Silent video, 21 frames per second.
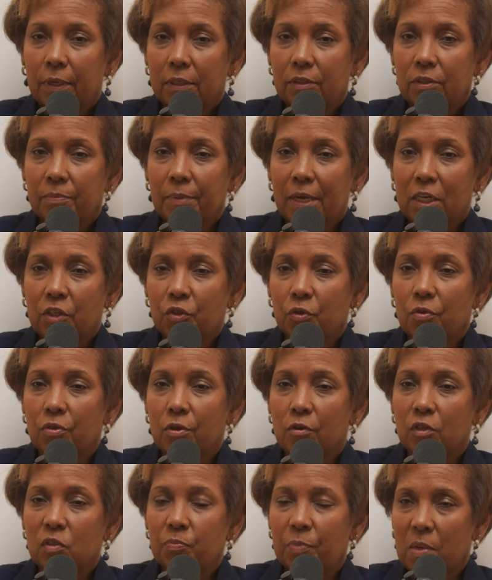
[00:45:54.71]
but to make
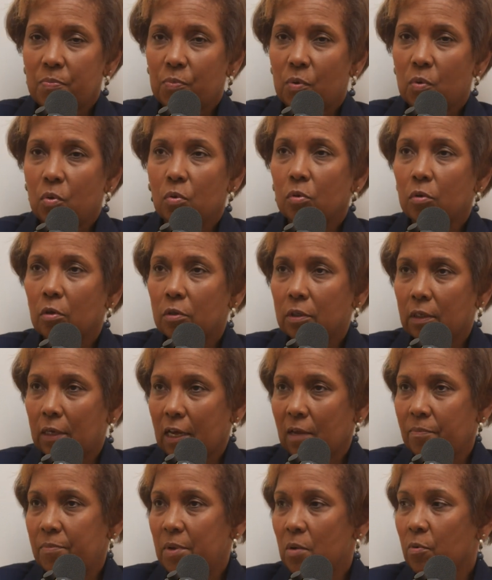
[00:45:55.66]
sure those people who looked
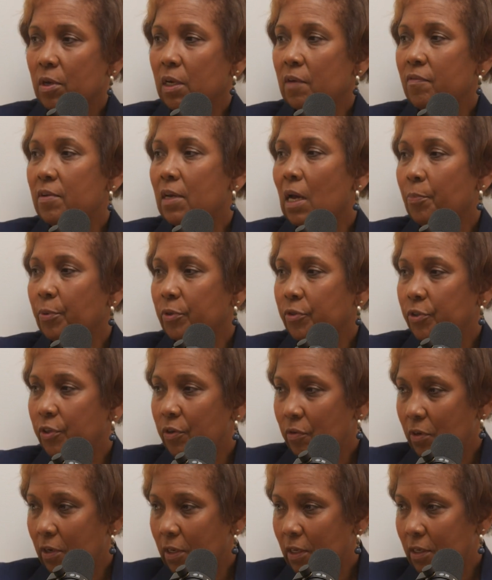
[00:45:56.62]
like me were given
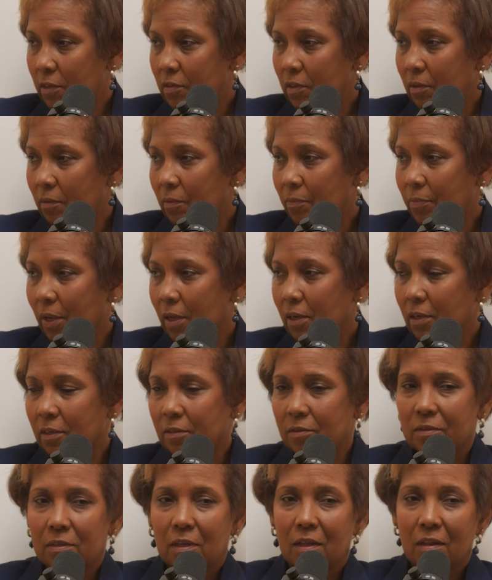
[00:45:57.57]
opportunities,
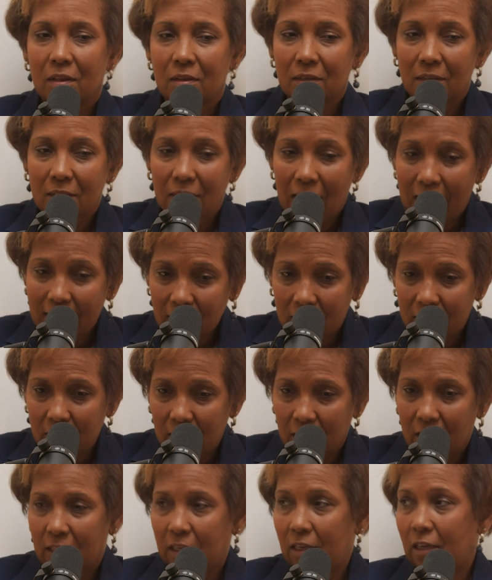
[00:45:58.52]
because that's
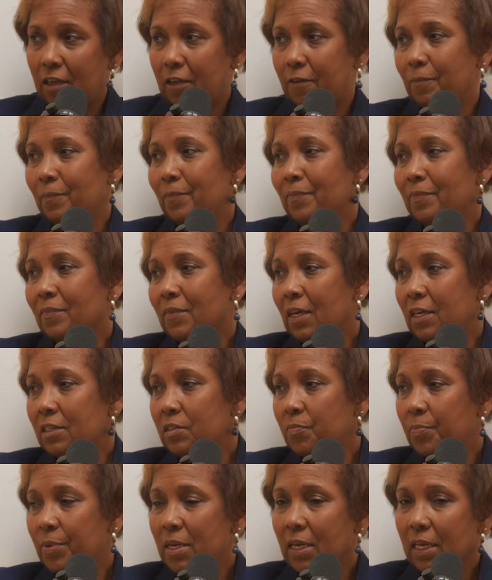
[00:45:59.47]
the key.
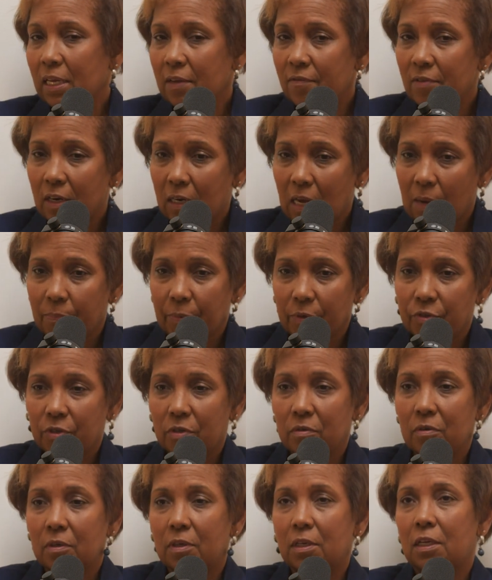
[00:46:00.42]
It's being given an
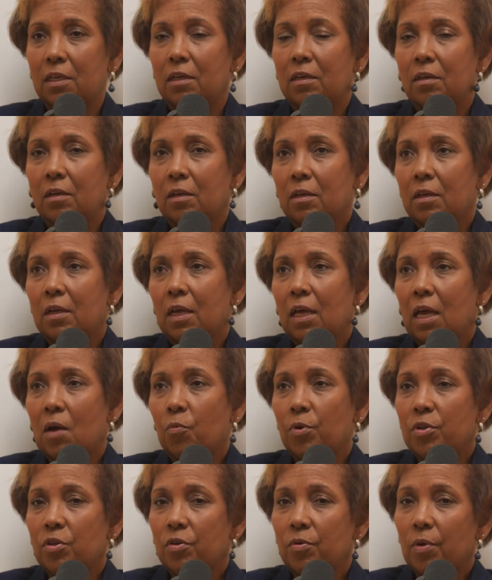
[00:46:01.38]
opportunity.
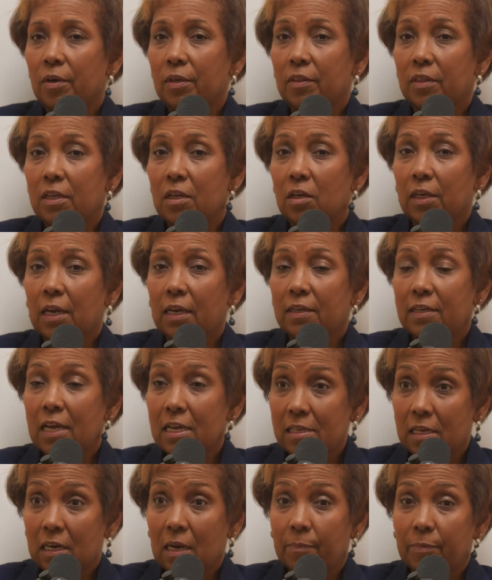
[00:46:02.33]
And when you then
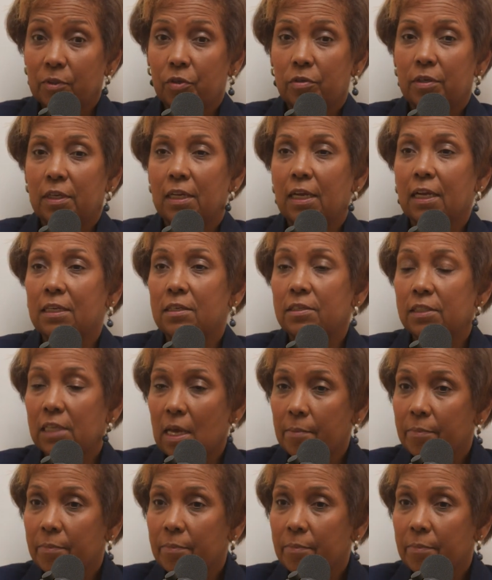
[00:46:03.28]
take that opportunity and can